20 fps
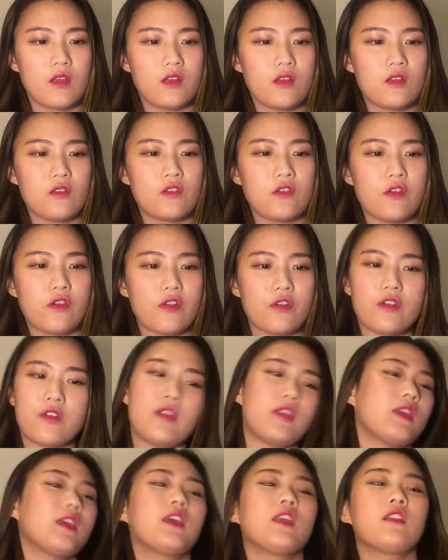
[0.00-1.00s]
So
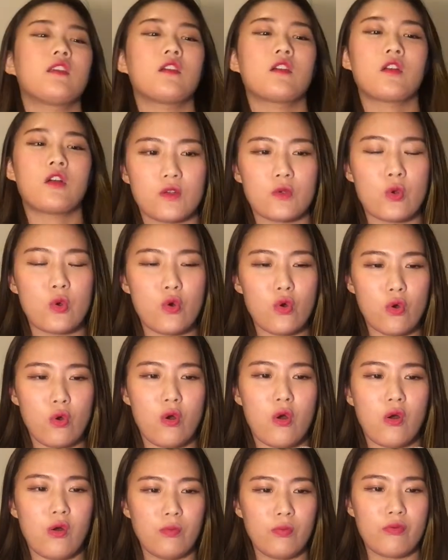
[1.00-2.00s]
in a
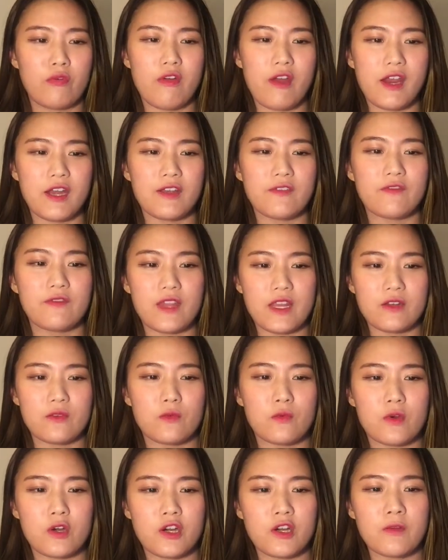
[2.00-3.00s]
cooperative
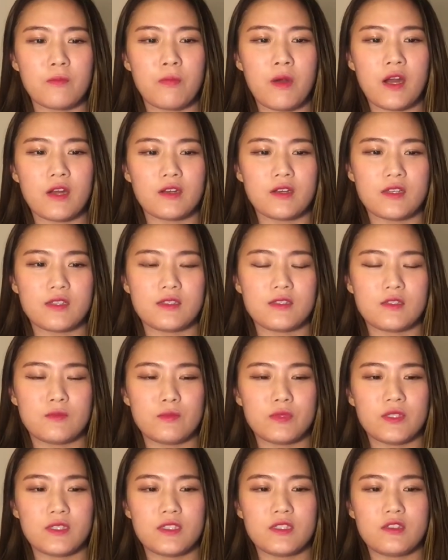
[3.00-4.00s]
network,
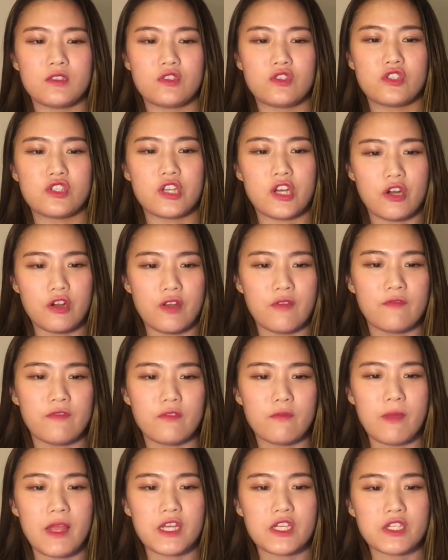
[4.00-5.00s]
participants share
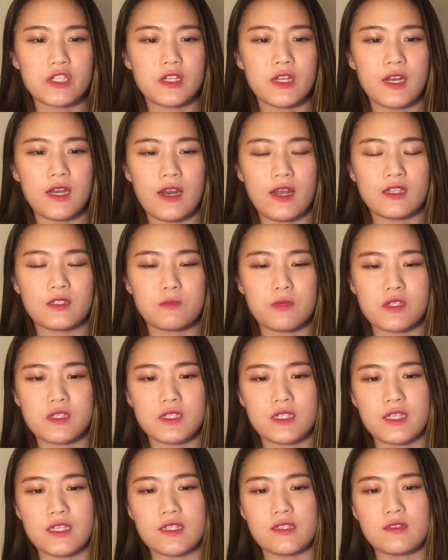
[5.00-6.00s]
information and
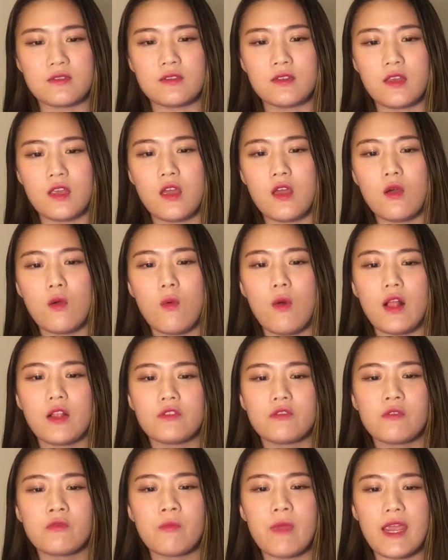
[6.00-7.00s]
expertise while
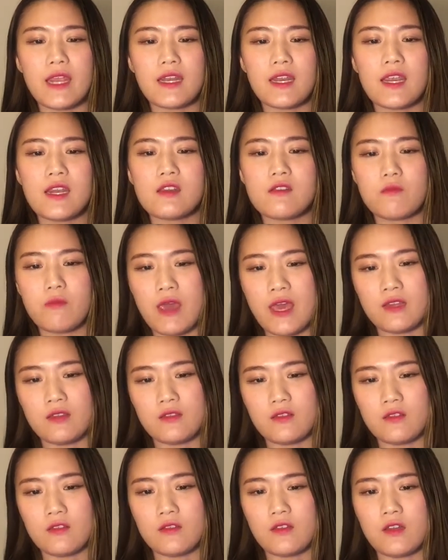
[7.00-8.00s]
remaining
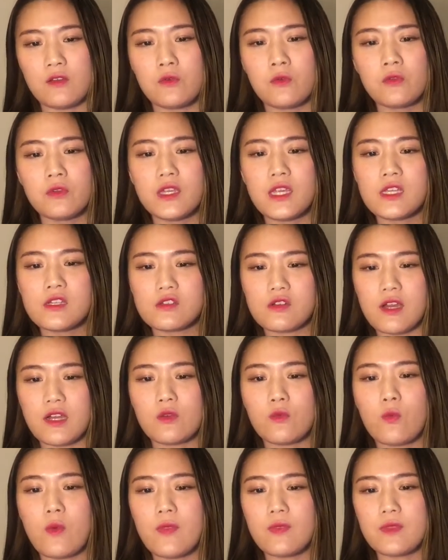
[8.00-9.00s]
independent and only interact
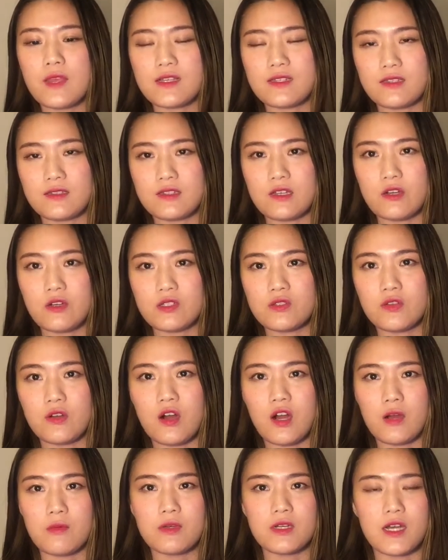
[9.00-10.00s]
when necessary to
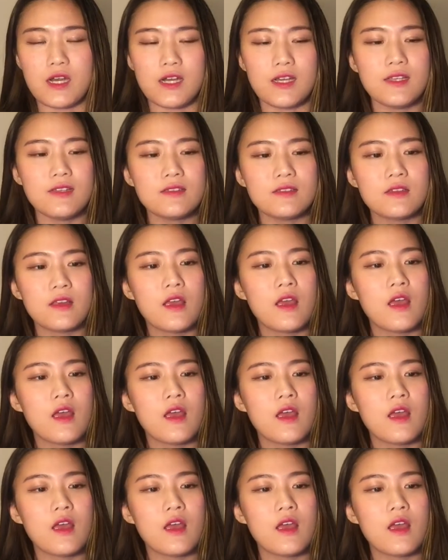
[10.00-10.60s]
harmonize.